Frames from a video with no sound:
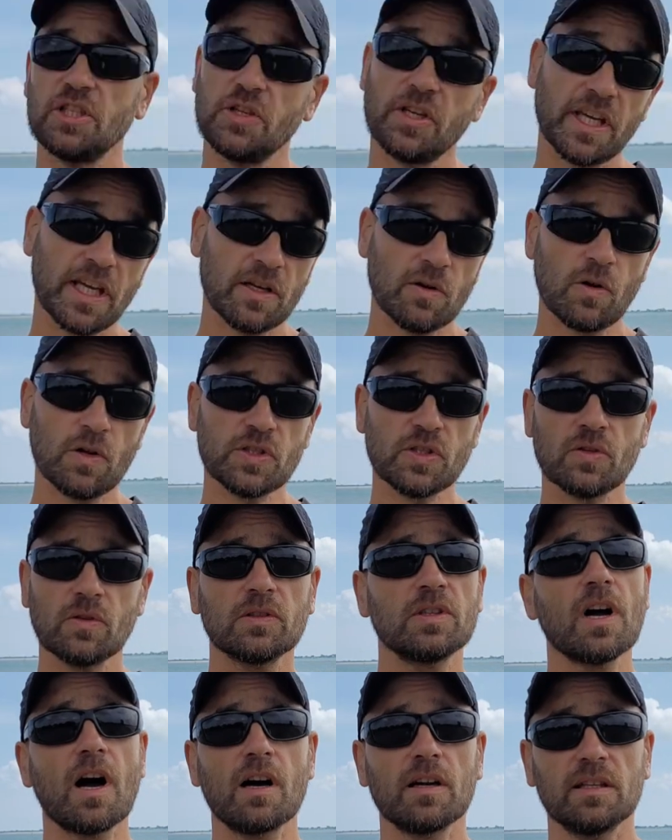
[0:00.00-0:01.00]
can also
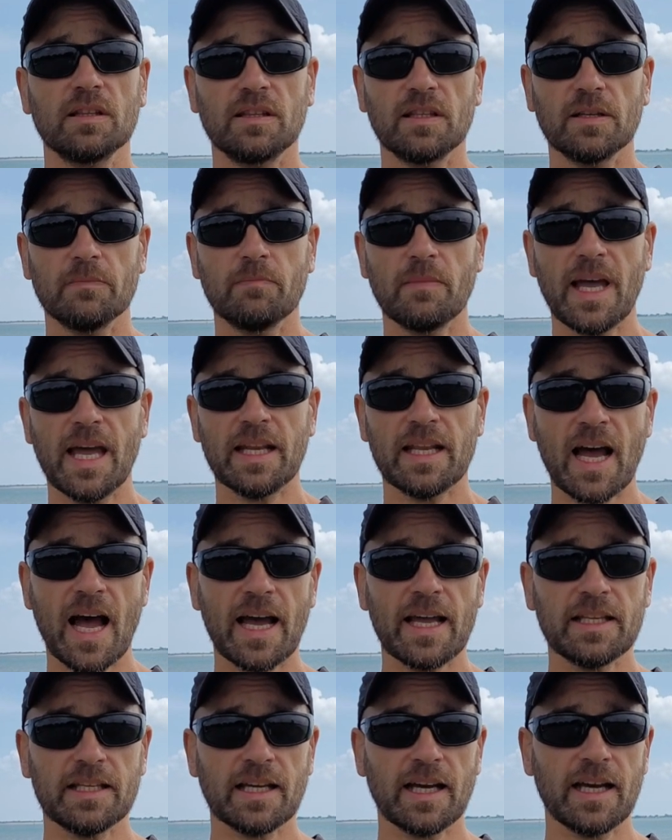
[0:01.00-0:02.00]
target them at
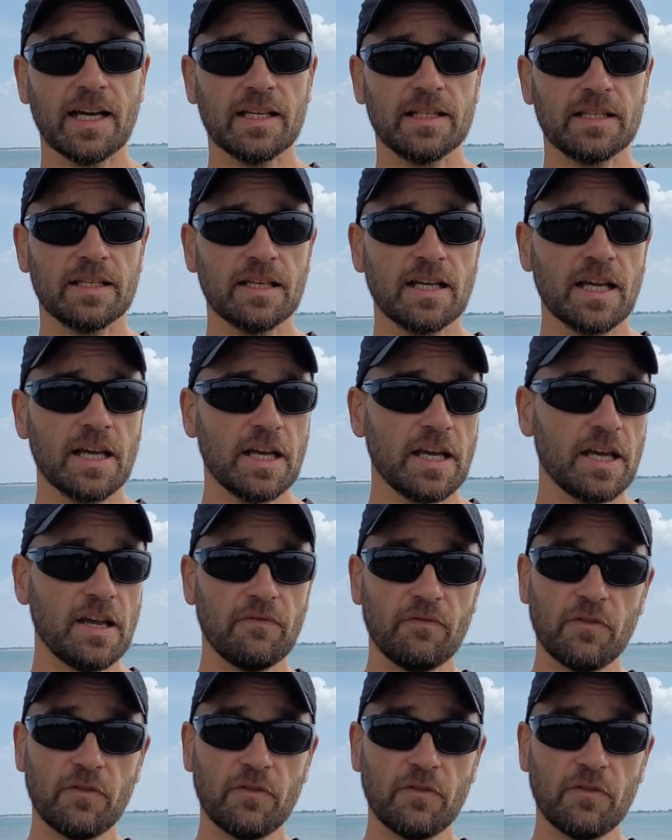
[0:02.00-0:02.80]
high tide if